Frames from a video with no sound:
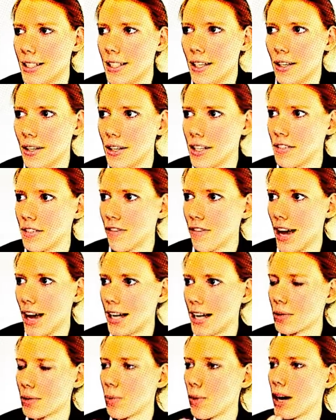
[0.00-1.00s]
this
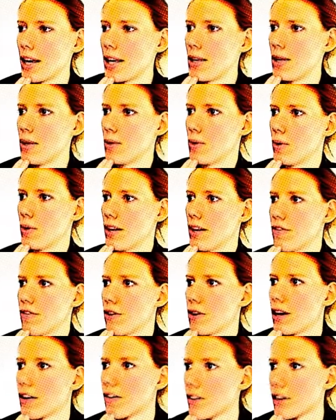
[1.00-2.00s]
fact where if you
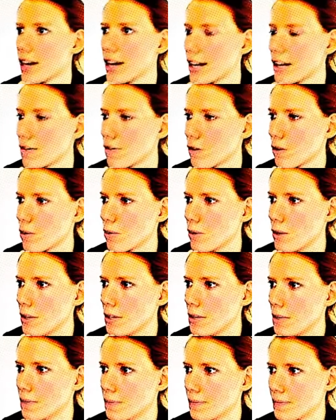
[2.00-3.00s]
have your head forward,
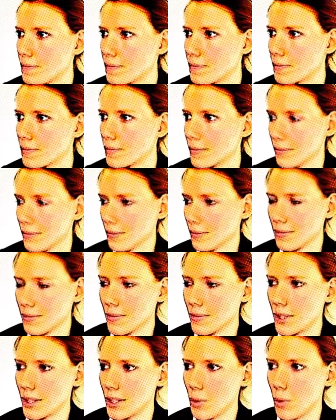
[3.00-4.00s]

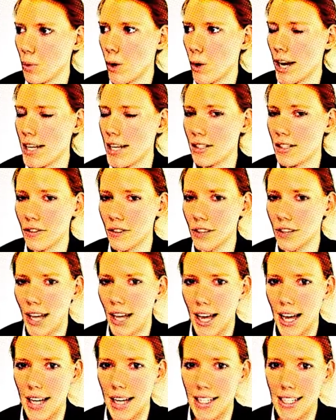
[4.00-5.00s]
the weight of the
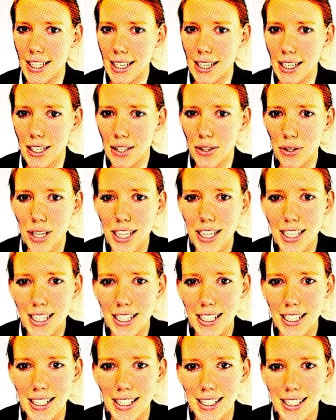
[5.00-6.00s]
head
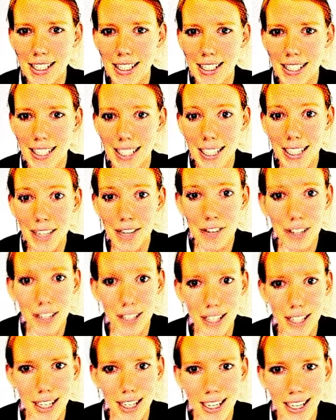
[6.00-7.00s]
increases
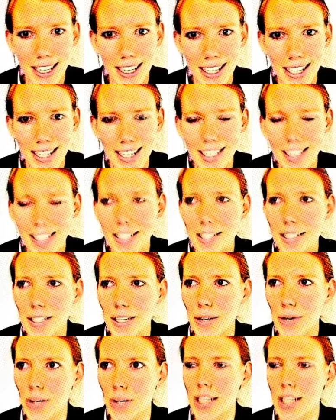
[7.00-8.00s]
significantly.
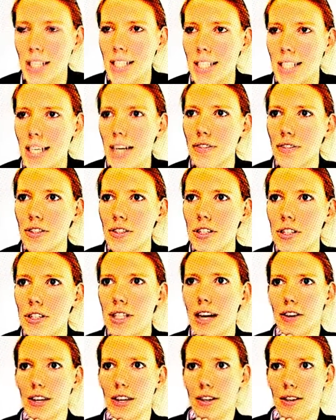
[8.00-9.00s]
So instead of just
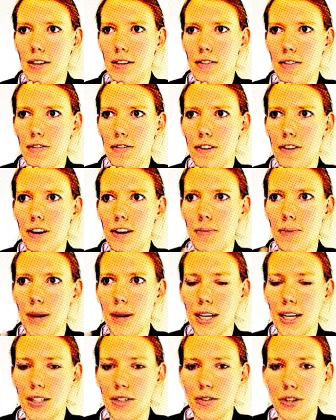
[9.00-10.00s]
having 5
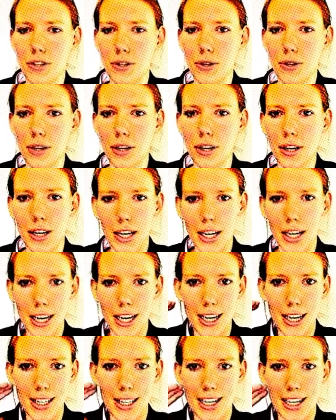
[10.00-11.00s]
bags of sugar
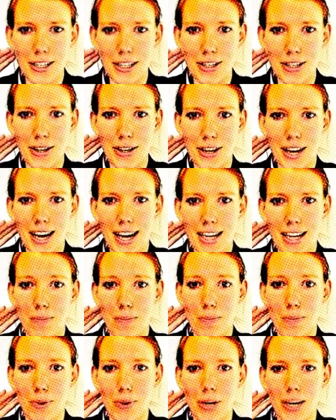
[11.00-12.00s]
attached to your head
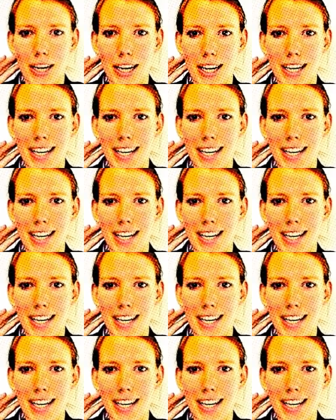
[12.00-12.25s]
pulling,